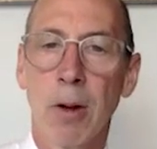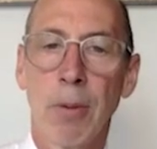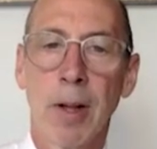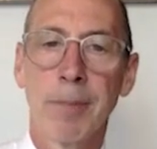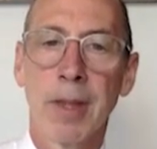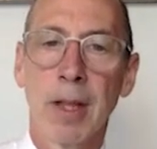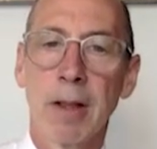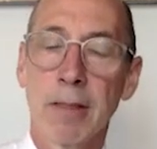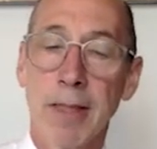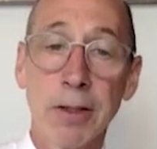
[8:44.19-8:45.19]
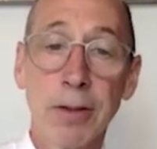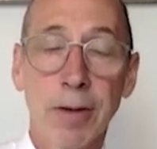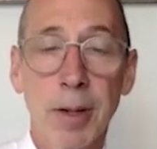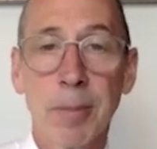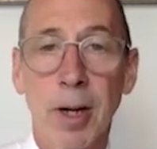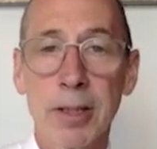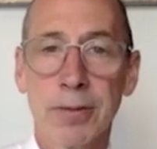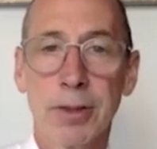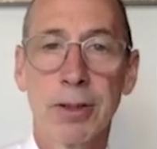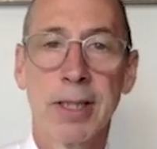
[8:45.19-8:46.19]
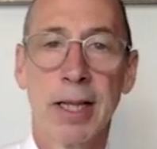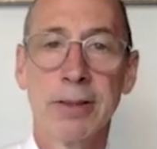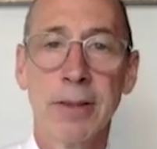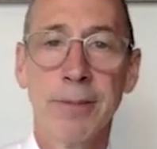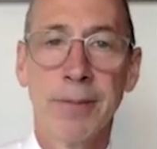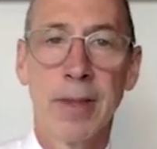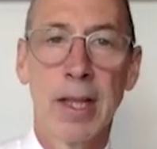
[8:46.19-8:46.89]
Well, thank you very much for your attention.